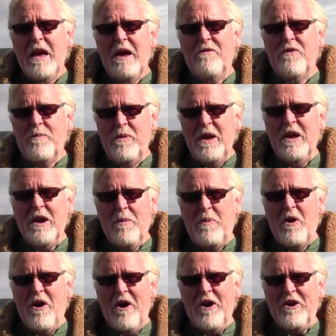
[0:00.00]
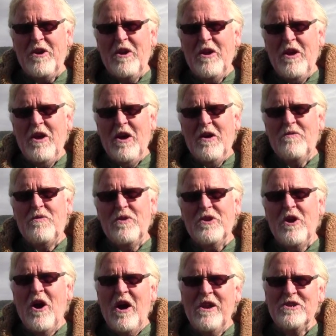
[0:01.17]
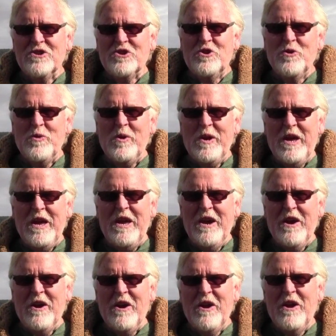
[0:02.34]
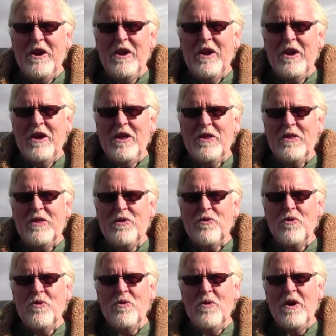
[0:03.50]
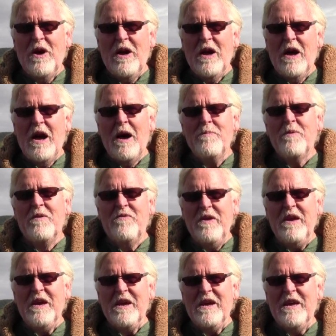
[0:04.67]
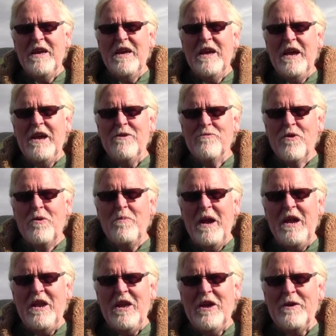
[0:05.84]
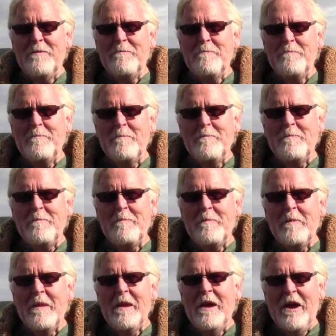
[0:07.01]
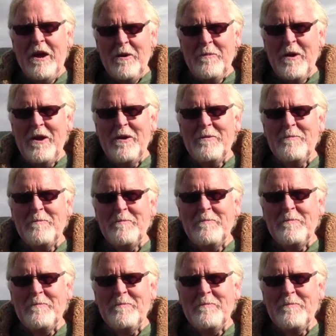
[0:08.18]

and for being a part of what God is doing here through Apavia in Romania. Amen.